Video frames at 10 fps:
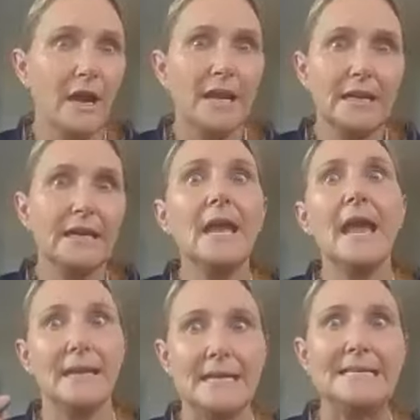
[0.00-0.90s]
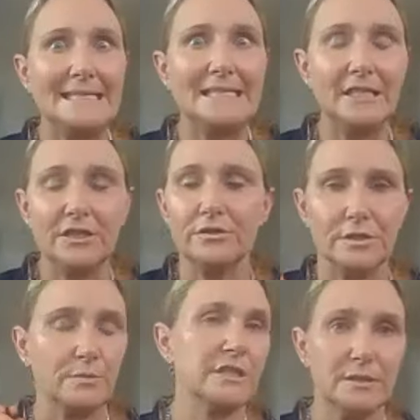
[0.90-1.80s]
hydrating and easy to
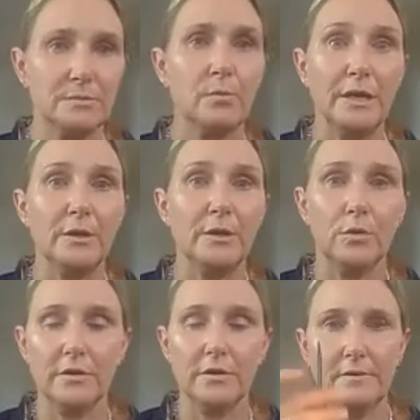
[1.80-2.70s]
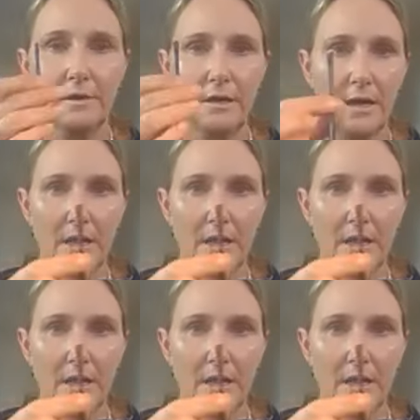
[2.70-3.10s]
use, which is what we all want.